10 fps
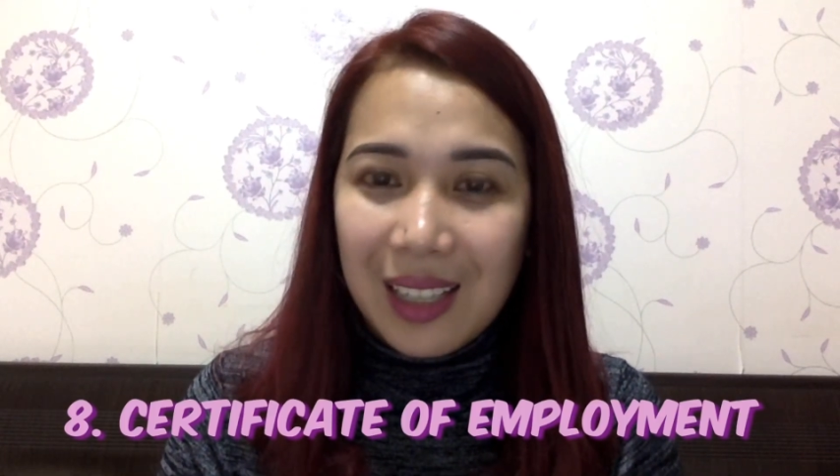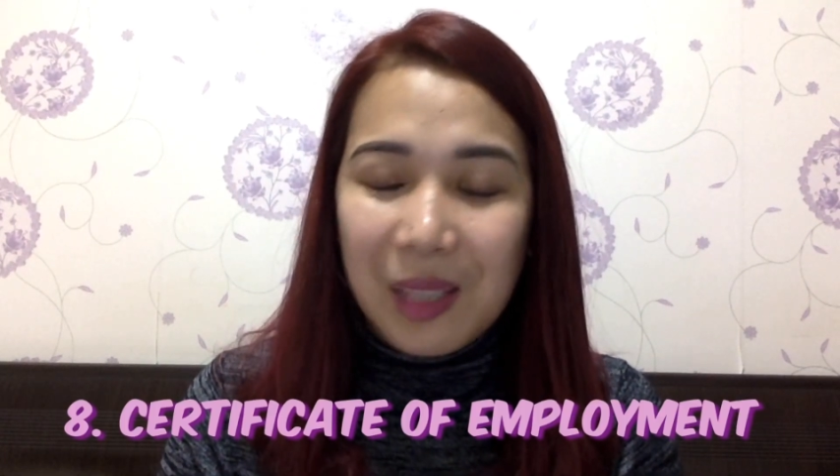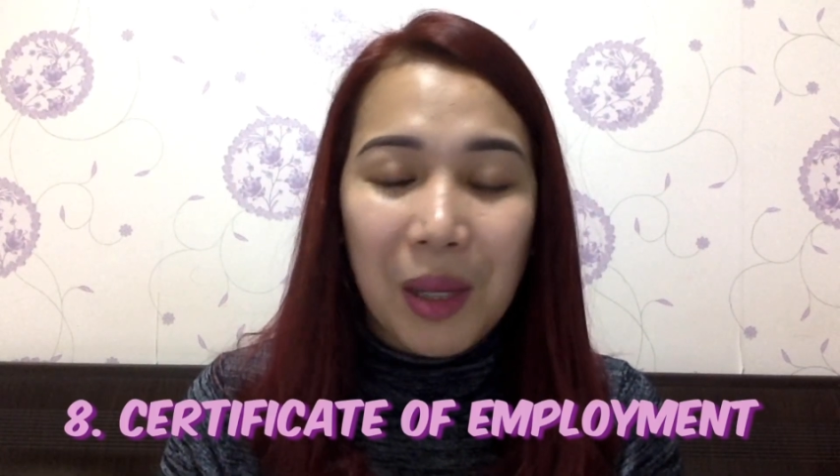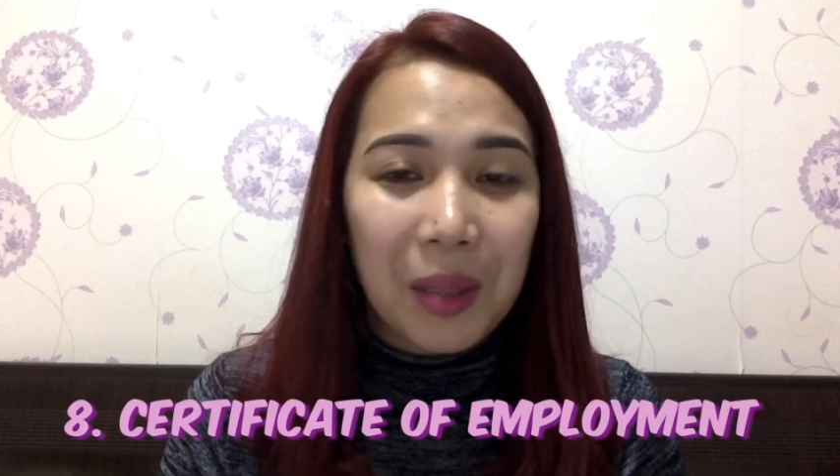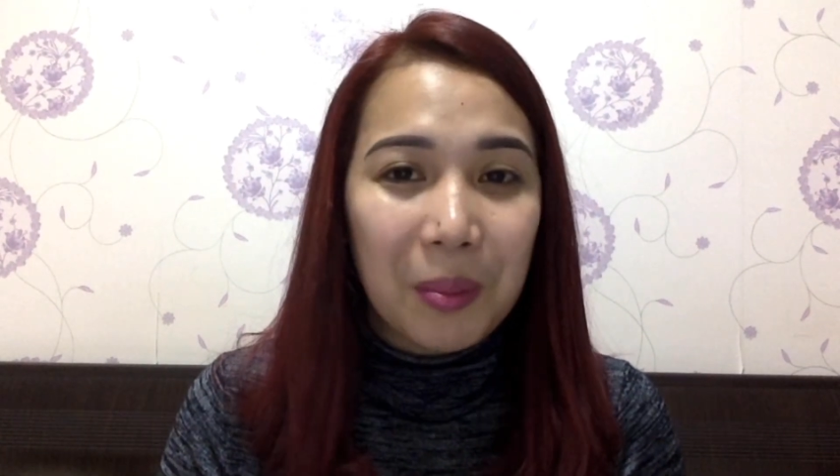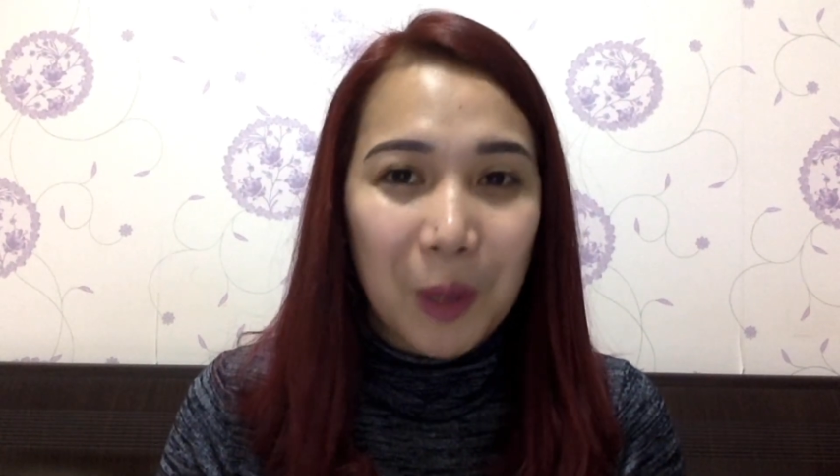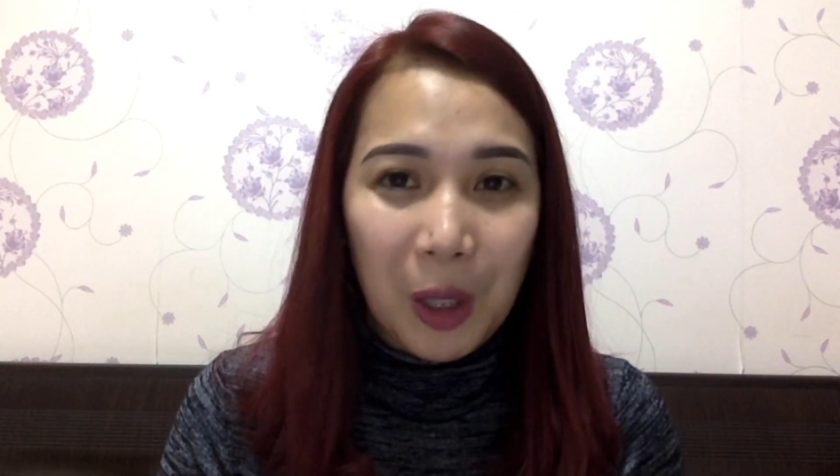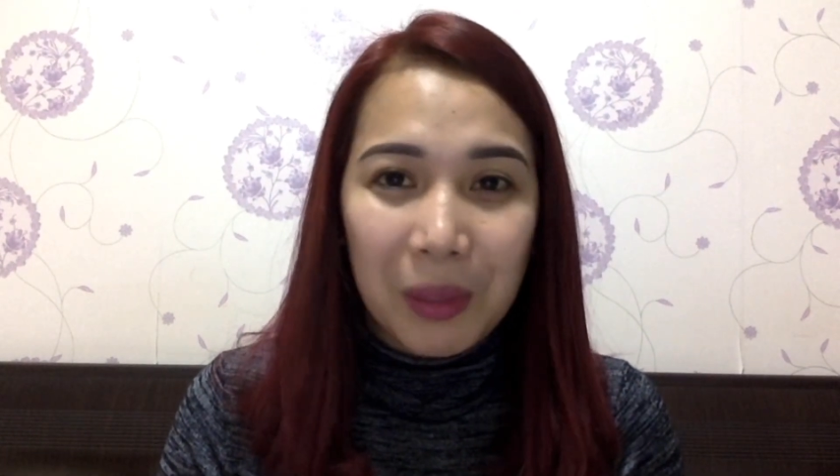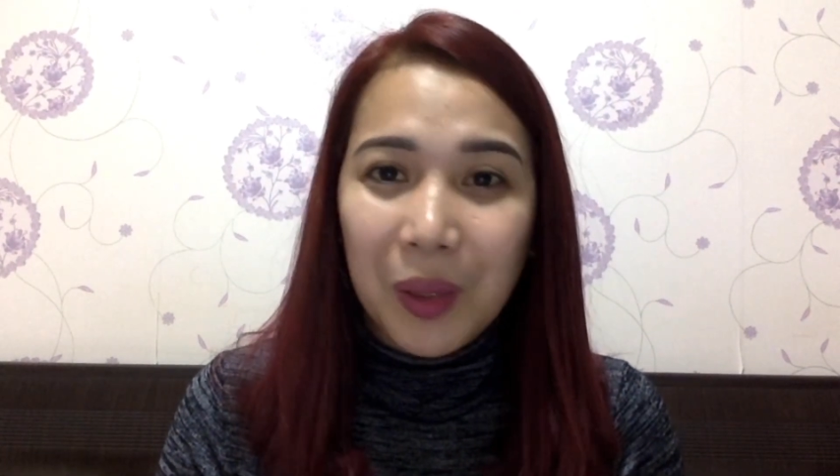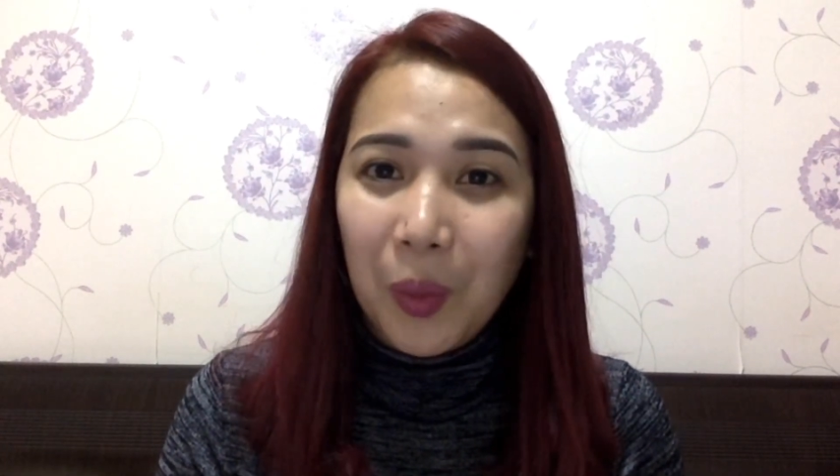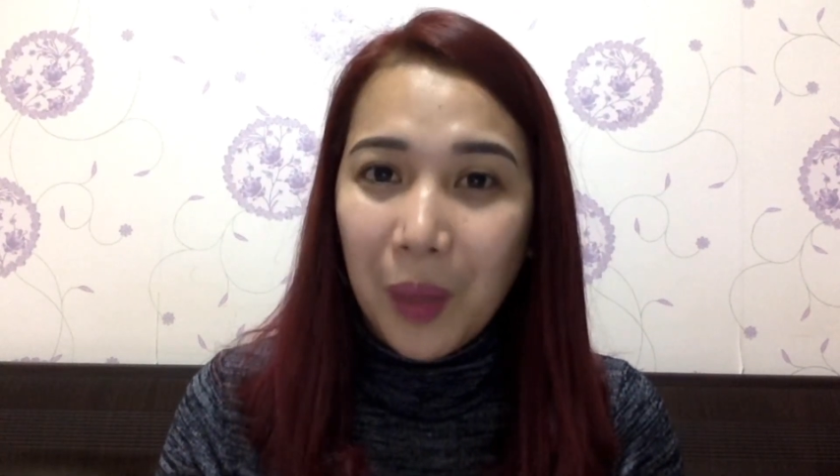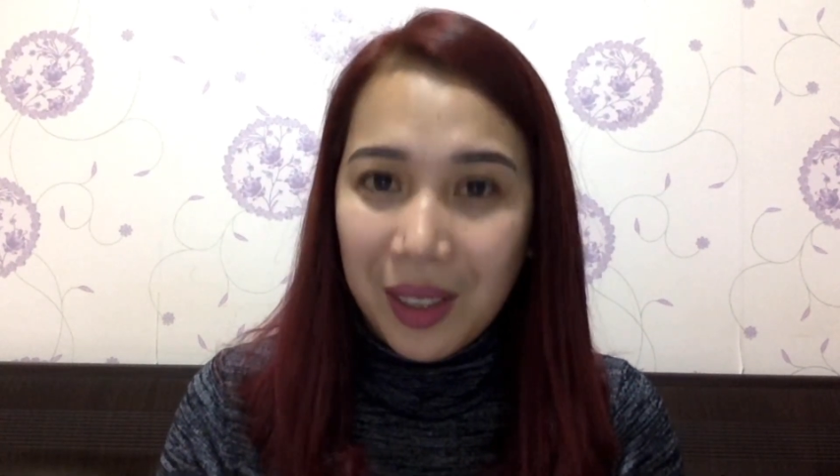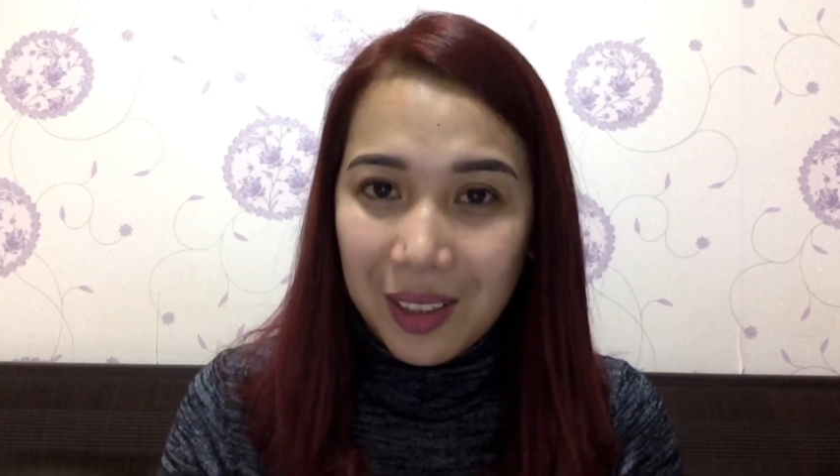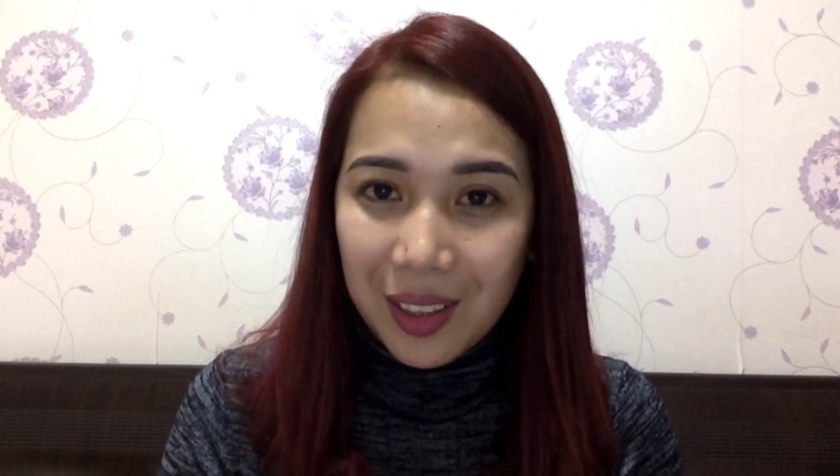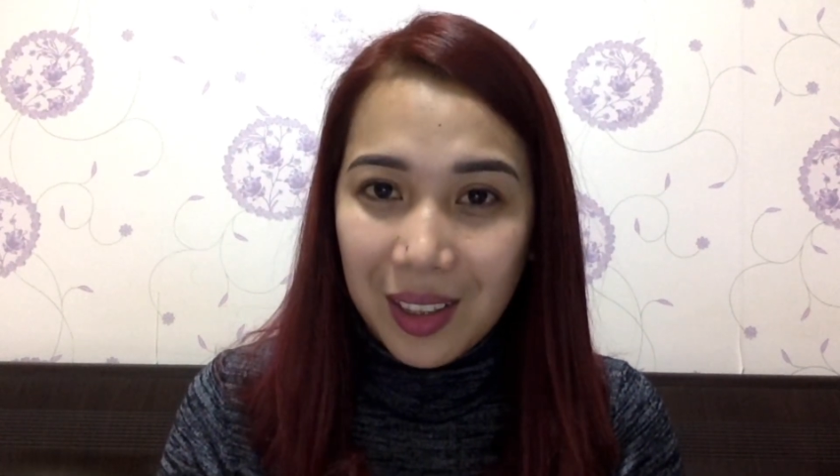my employment
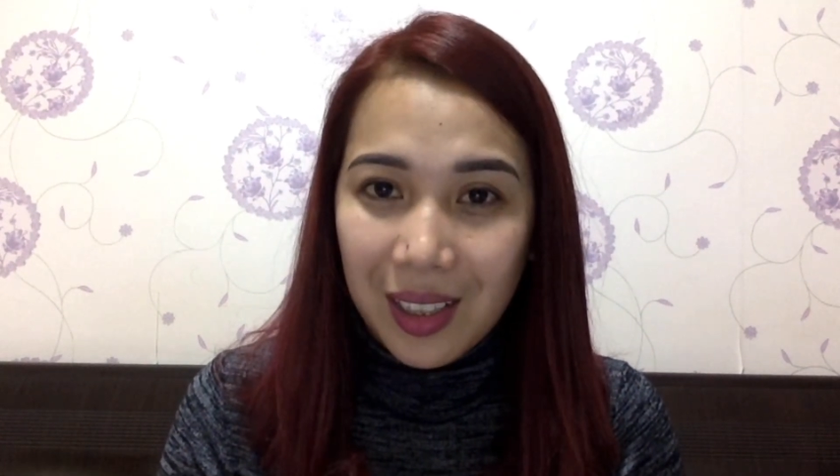record,